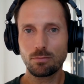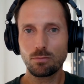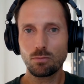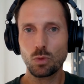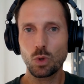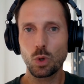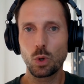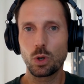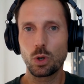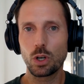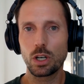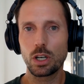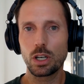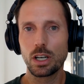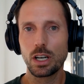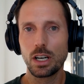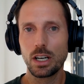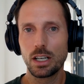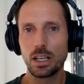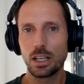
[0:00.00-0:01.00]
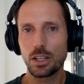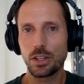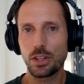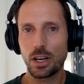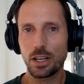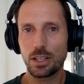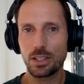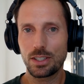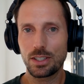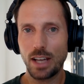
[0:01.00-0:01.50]
or a
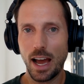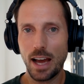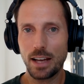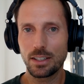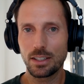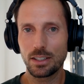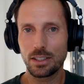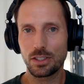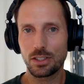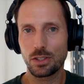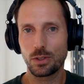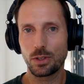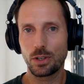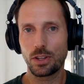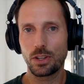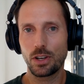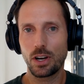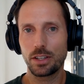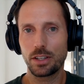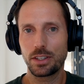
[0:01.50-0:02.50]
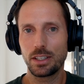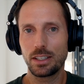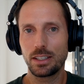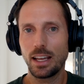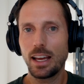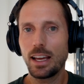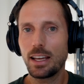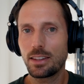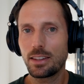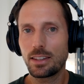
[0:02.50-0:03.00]
thought of sadness, or a thought that,
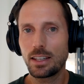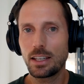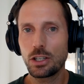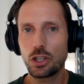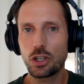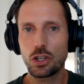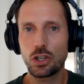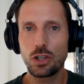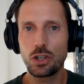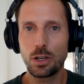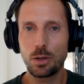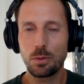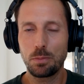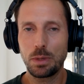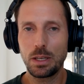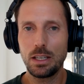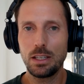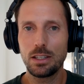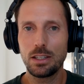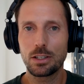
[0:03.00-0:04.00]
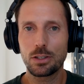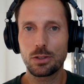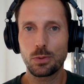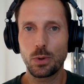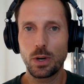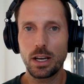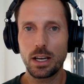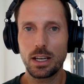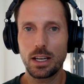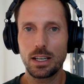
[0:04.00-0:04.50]
hey, things shouldn't be this
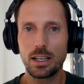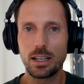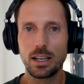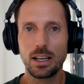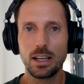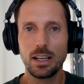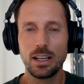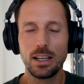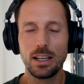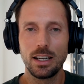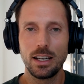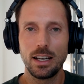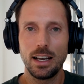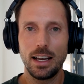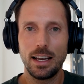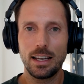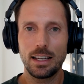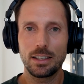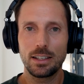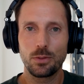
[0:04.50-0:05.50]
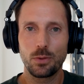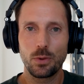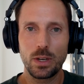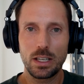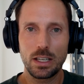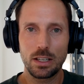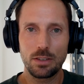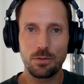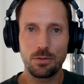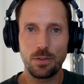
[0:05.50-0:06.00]
way. And we
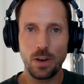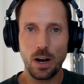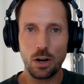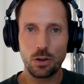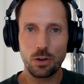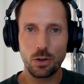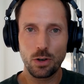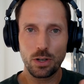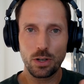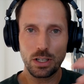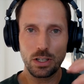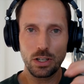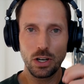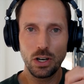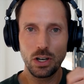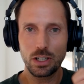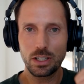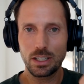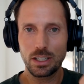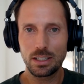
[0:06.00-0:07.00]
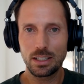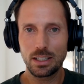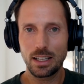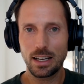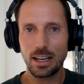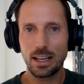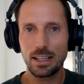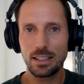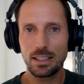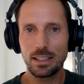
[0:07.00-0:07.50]
get Velcroed and hooked into that
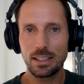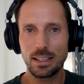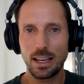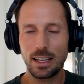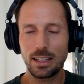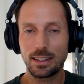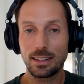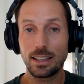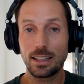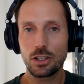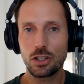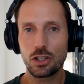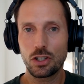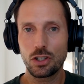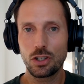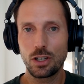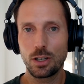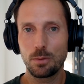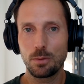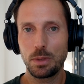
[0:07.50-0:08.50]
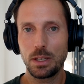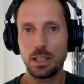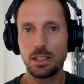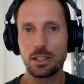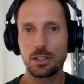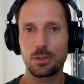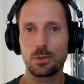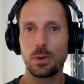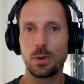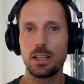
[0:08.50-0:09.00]
idea, hey, things shouldn't be
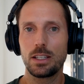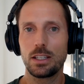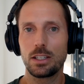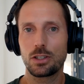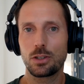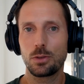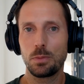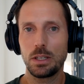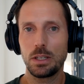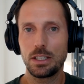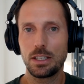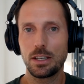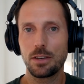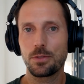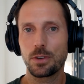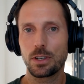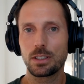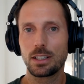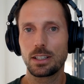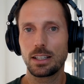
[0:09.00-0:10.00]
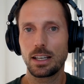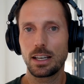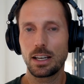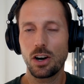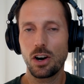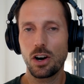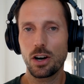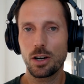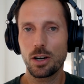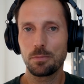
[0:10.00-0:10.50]
this way. They should be different than they
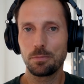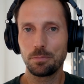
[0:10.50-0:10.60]
are.